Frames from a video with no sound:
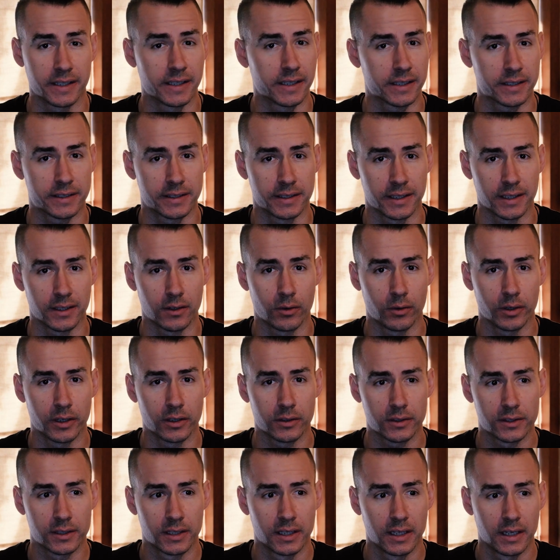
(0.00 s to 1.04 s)
and his seed
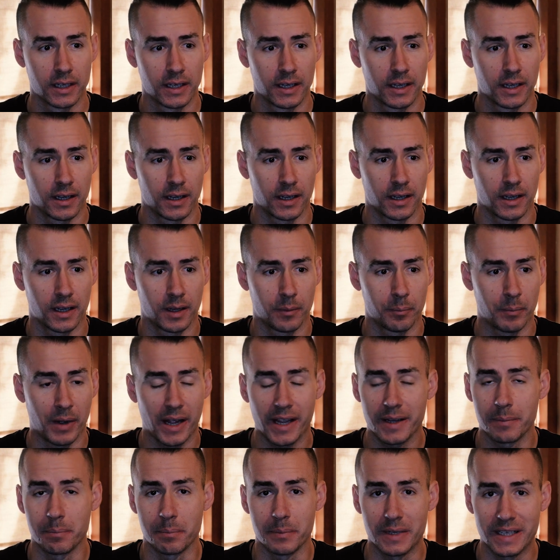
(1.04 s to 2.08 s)
oils.
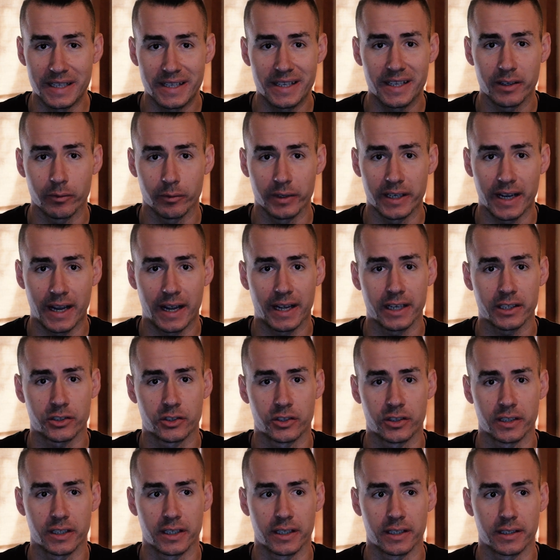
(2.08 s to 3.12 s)
My immediate
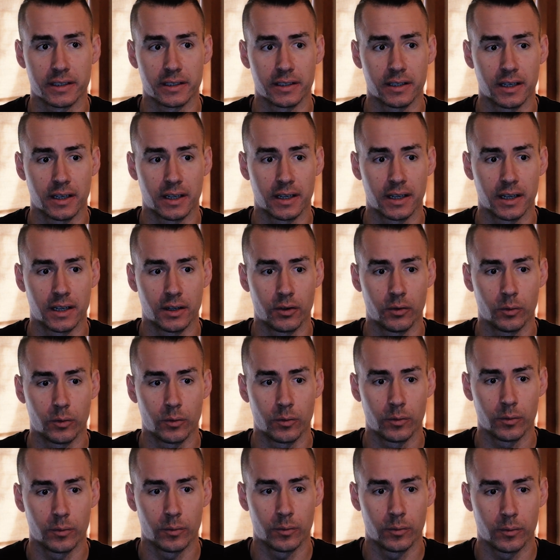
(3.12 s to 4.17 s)
reaction
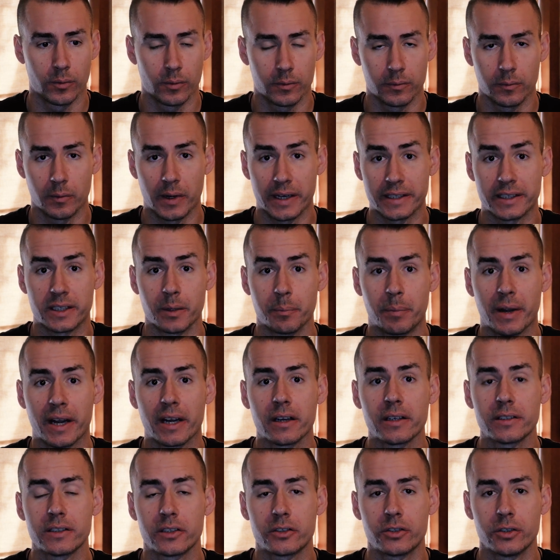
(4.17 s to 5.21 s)
when
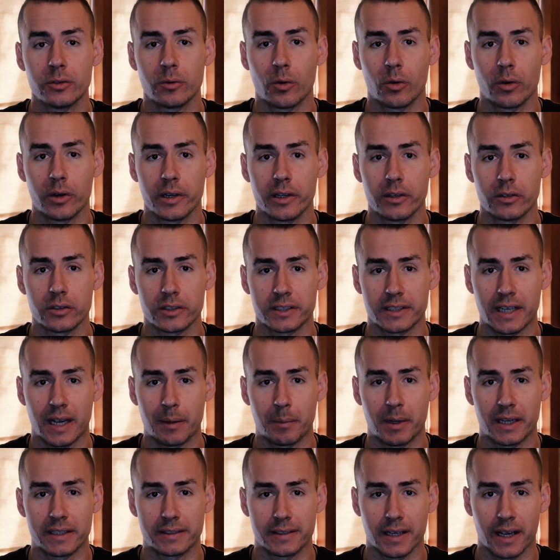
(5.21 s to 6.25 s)
comparing the two oils
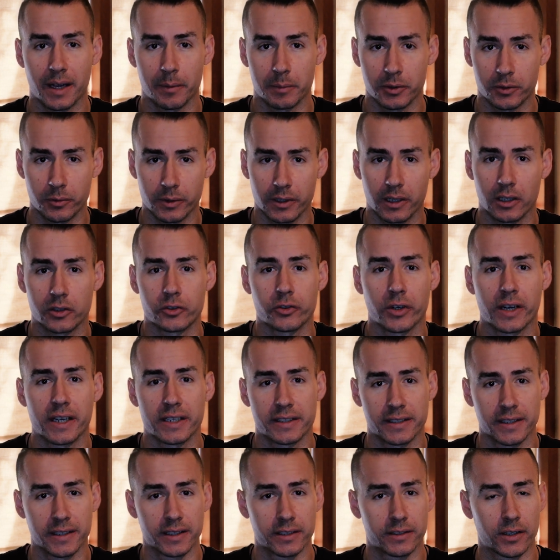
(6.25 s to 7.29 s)
side by side between
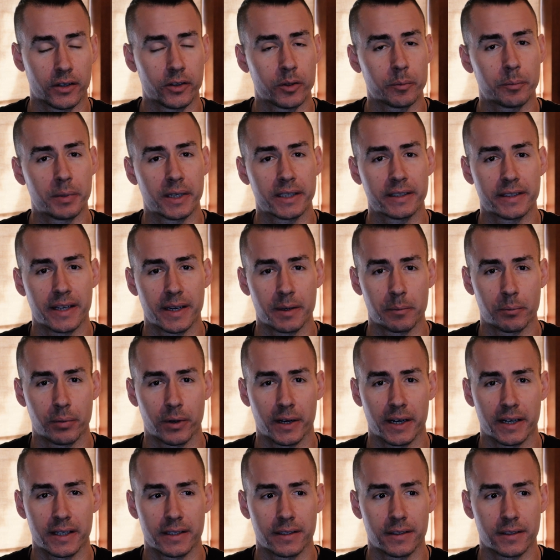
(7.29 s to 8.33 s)
Andreas and this other big name
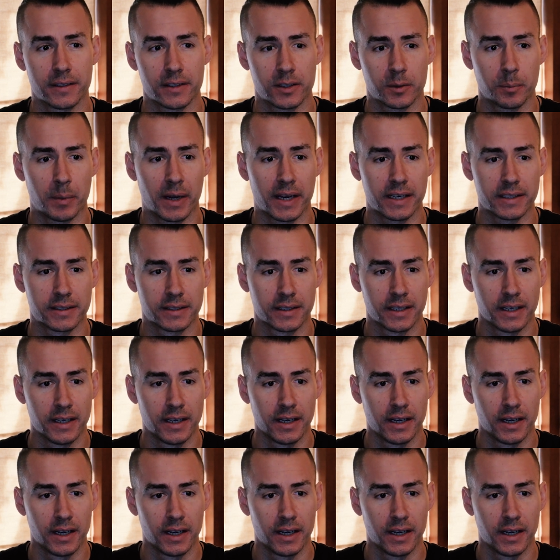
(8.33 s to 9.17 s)
brand in the space,